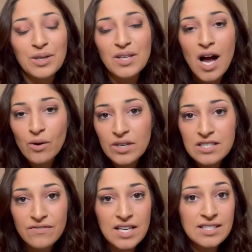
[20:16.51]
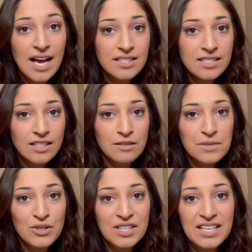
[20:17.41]
But Lockwood is a fantastic
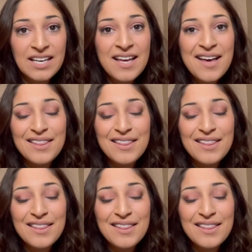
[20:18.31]
community.